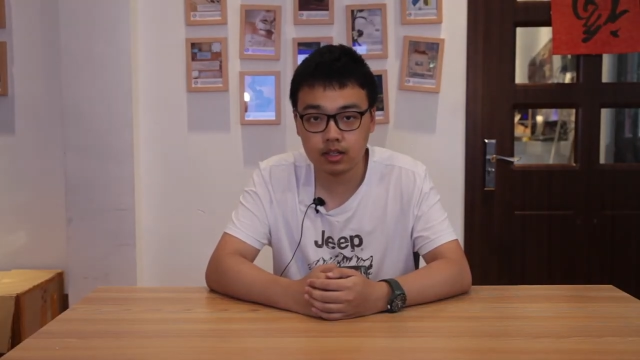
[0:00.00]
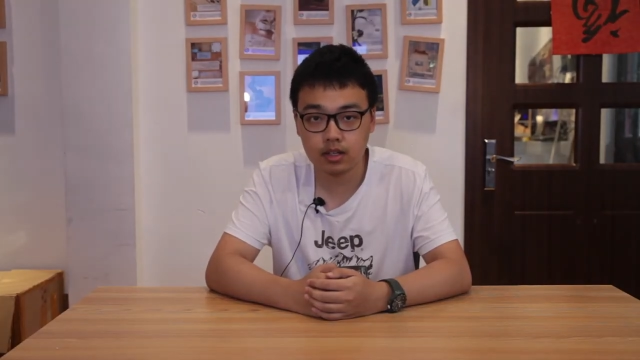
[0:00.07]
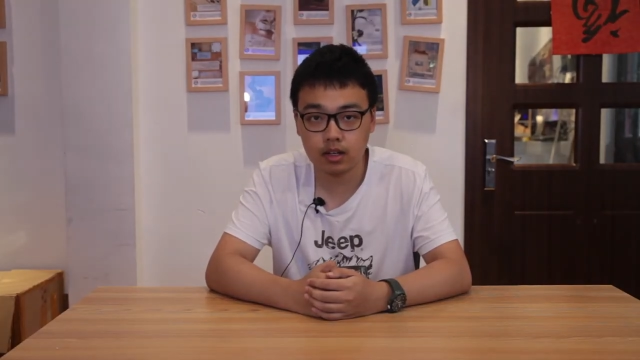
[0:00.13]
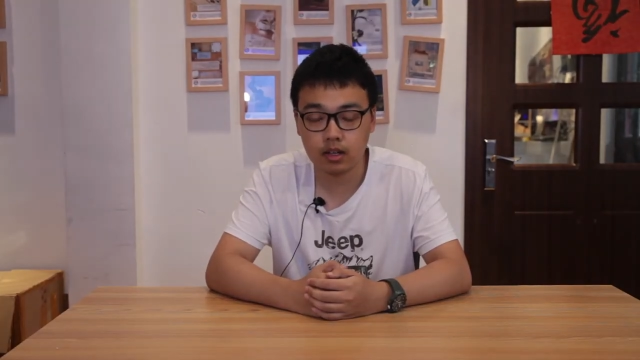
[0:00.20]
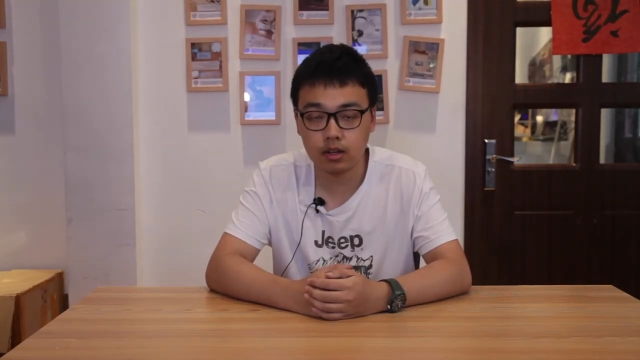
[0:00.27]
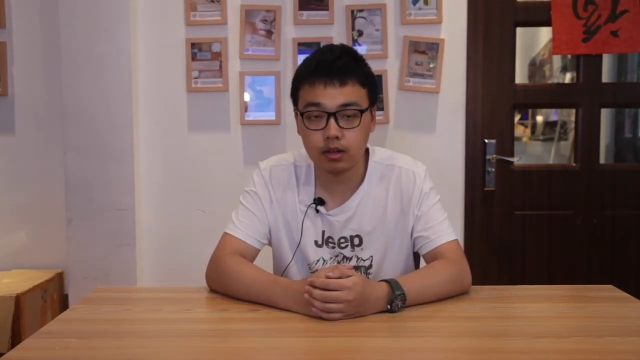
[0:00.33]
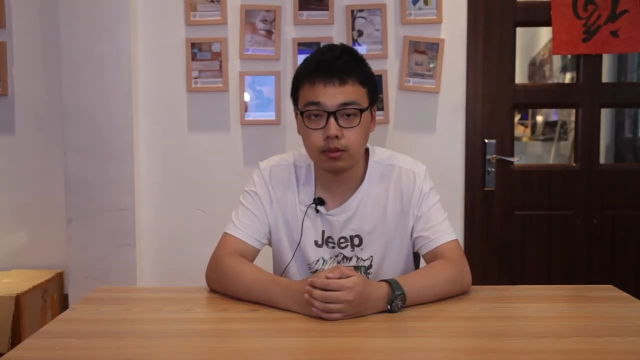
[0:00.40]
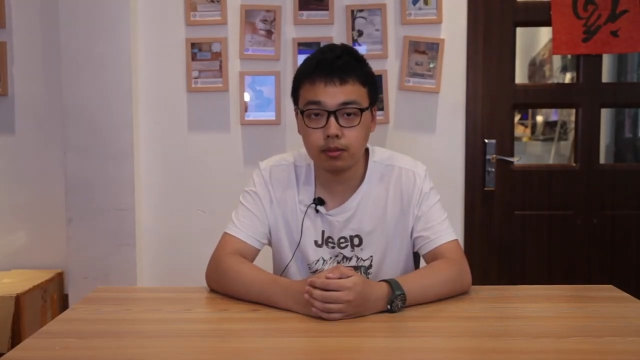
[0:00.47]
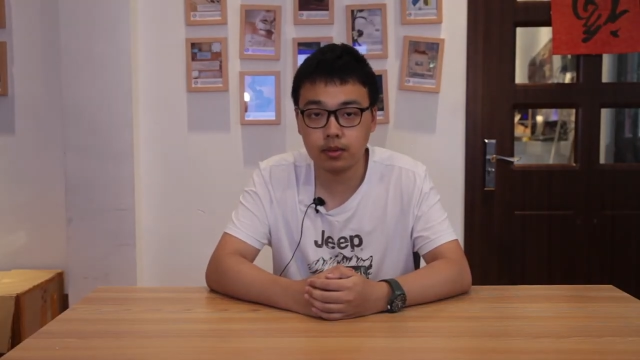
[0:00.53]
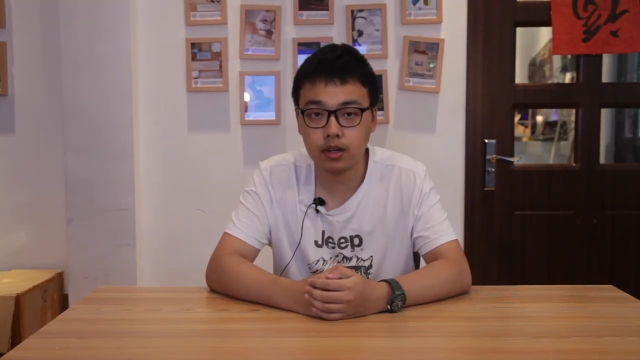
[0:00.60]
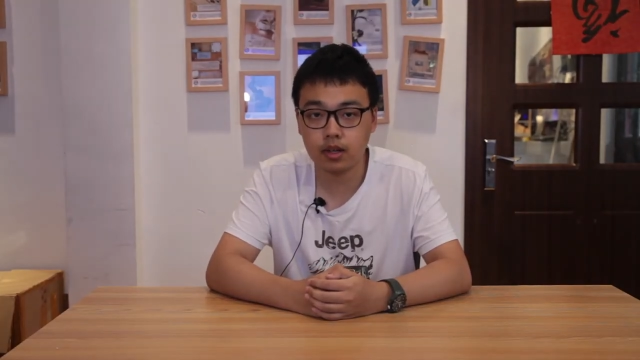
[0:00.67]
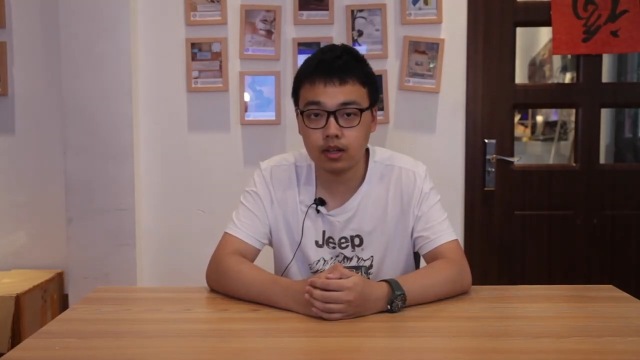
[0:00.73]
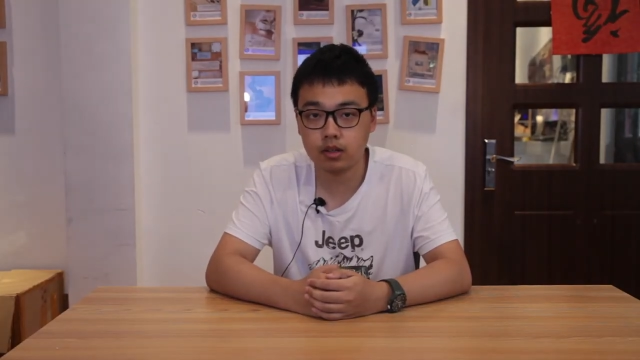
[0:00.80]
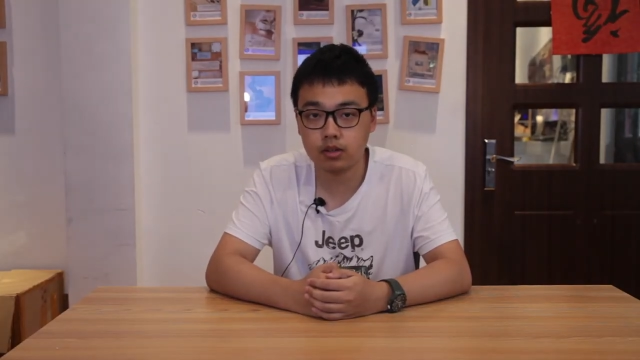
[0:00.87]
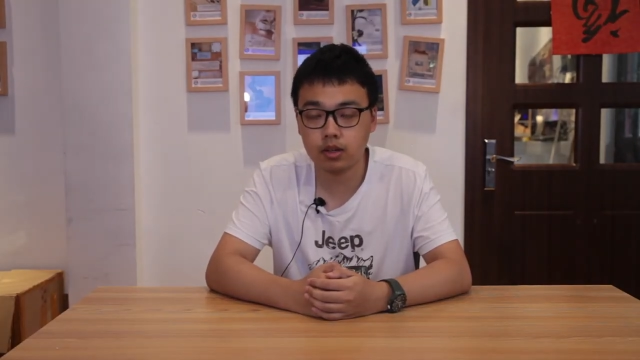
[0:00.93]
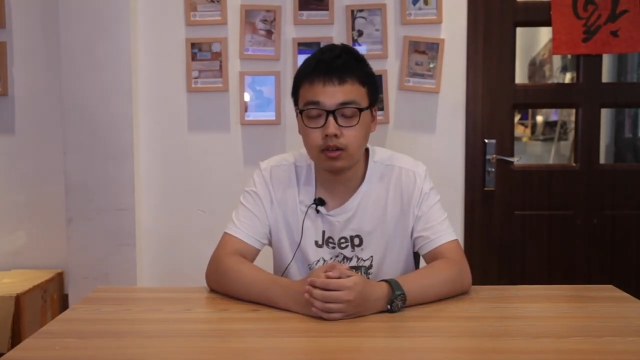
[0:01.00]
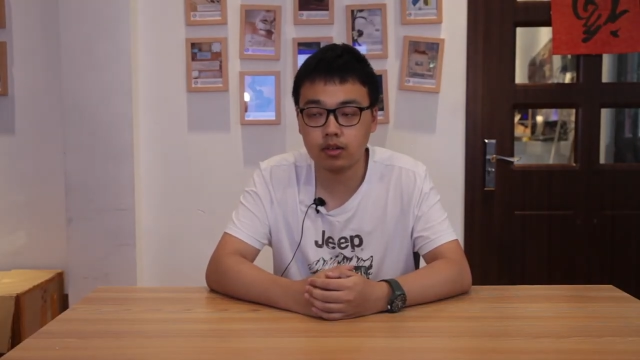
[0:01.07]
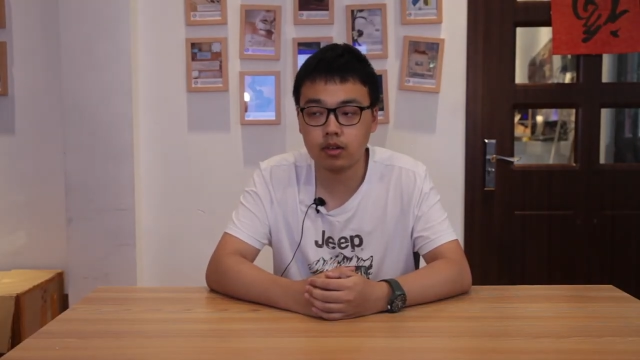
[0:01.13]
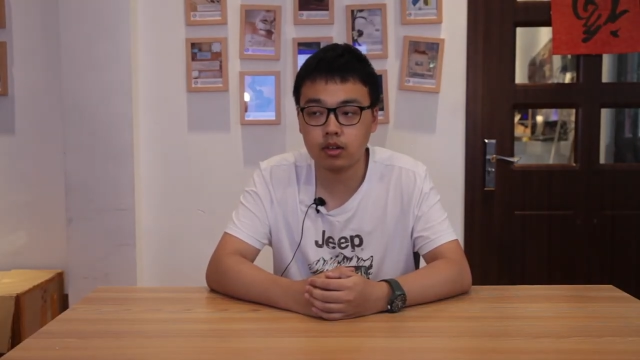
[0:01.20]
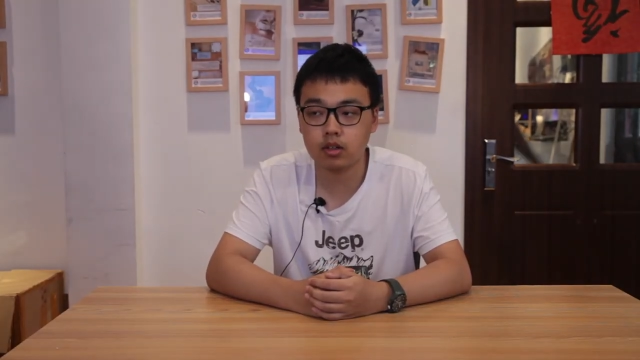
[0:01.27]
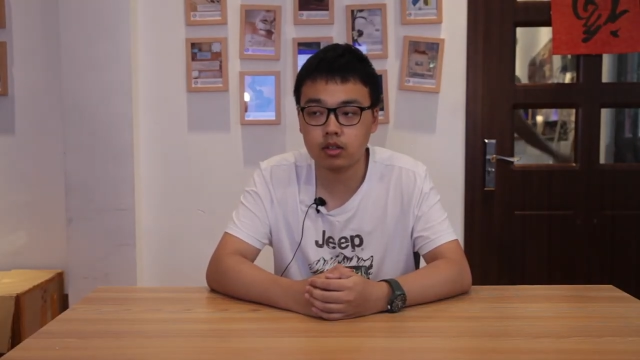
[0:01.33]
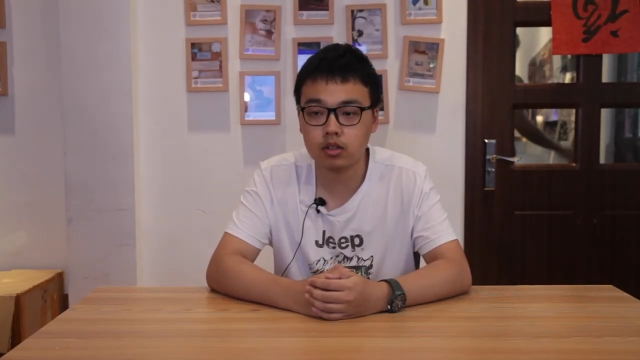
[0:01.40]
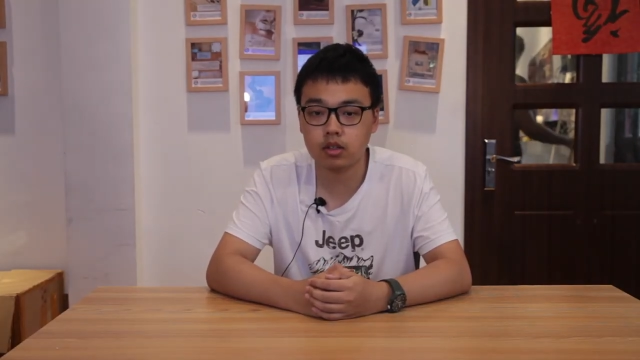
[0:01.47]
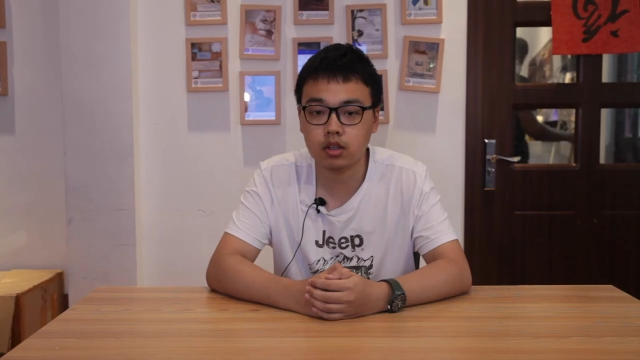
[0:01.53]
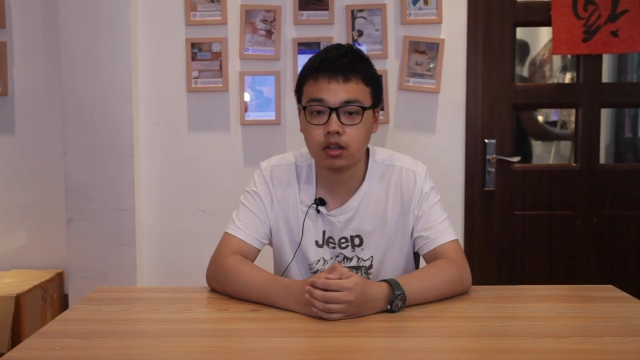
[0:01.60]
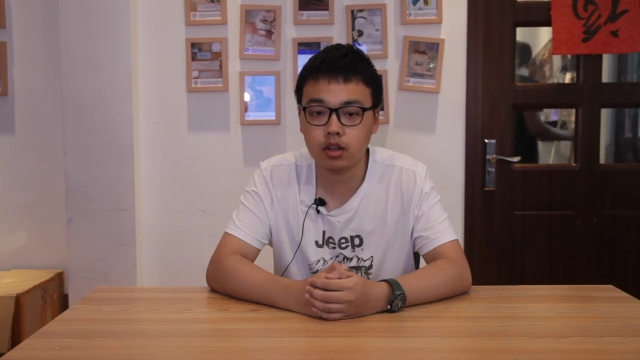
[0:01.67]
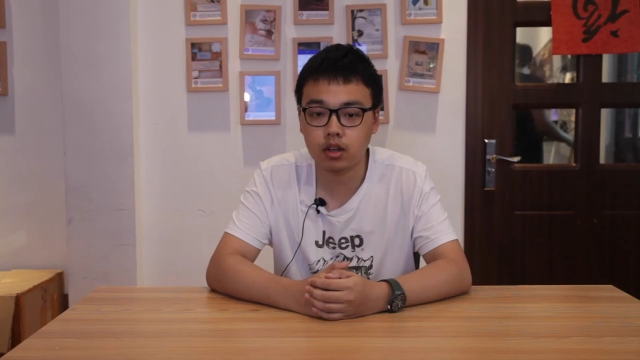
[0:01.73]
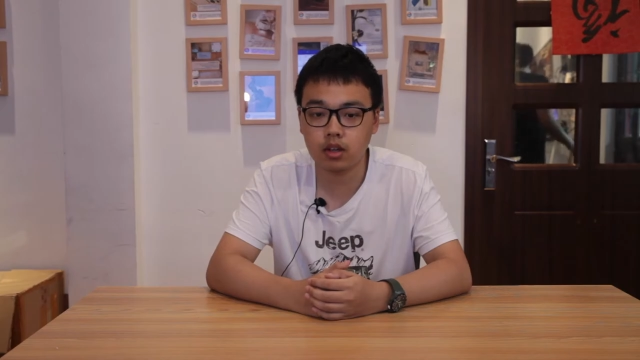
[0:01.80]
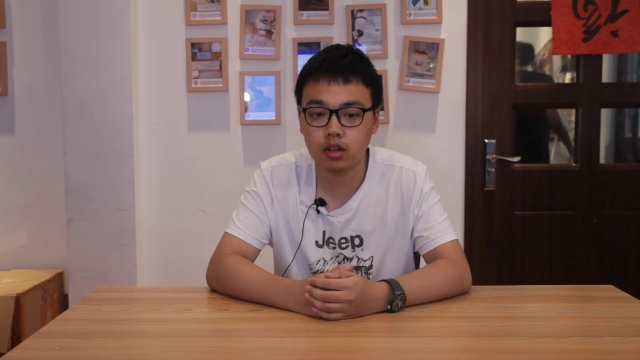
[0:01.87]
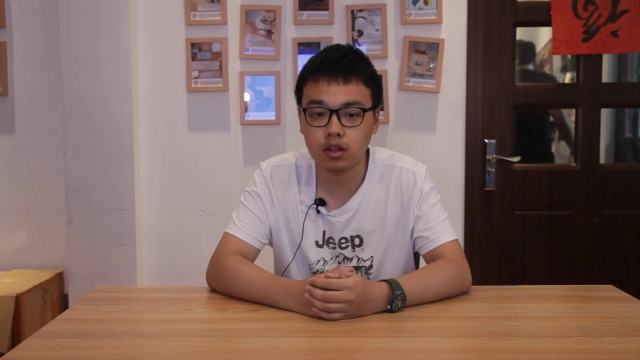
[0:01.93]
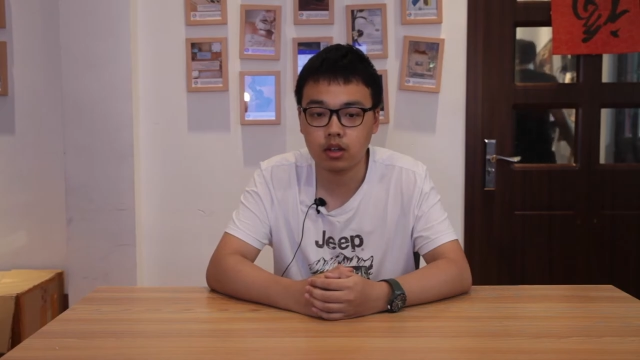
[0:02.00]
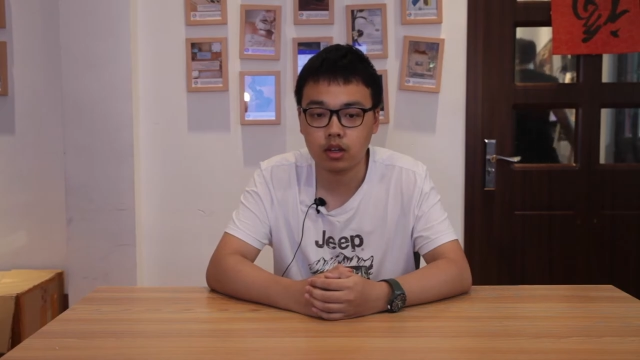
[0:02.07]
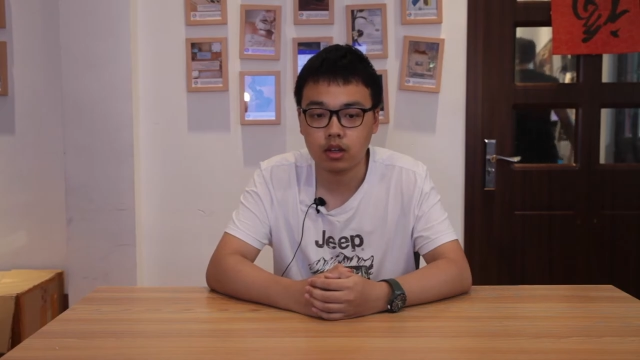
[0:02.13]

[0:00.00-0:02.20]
I hope that travelers can